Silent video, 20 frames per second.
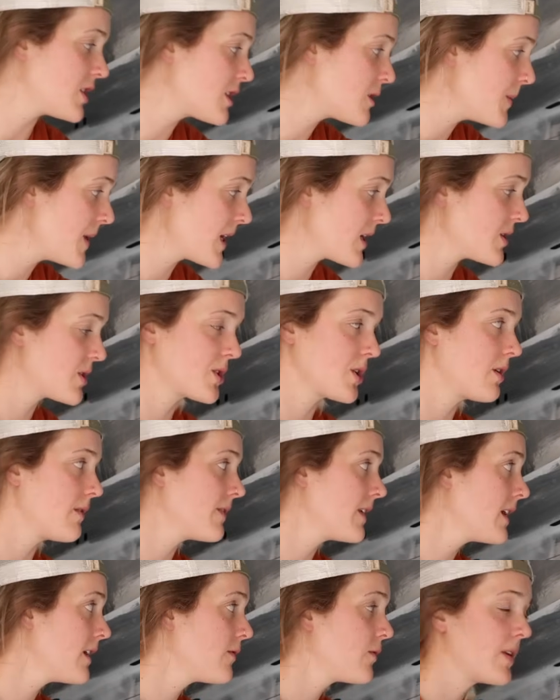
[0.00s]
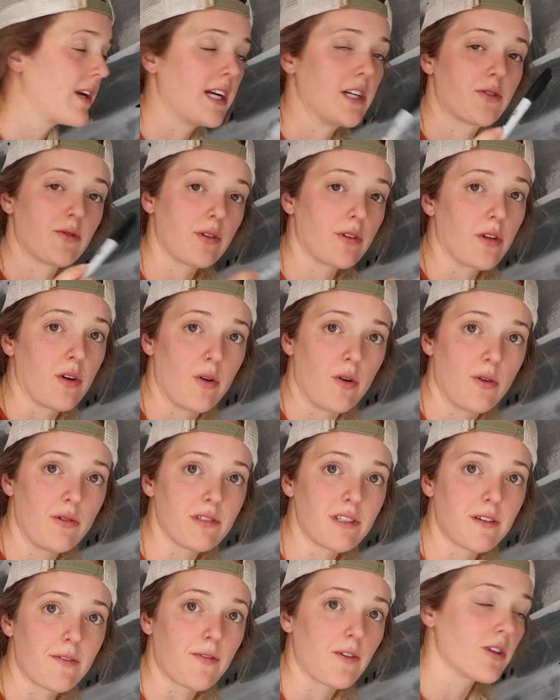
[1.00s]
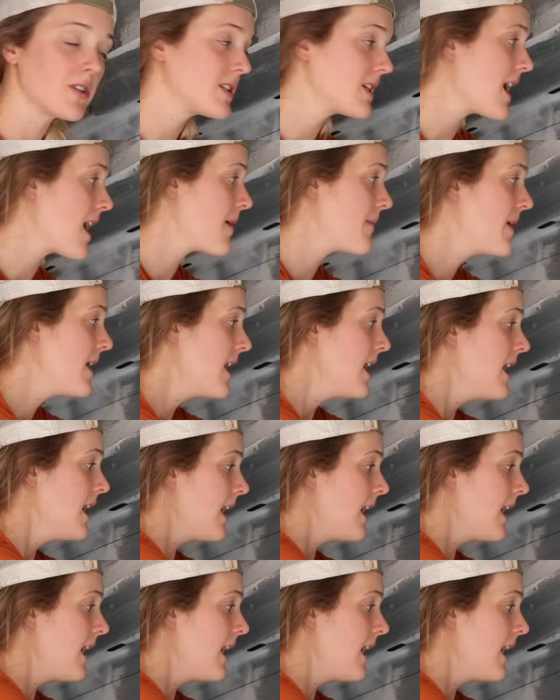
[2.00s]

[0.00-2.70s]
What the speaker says: Just to be conservative, when I drilled the holes the first time,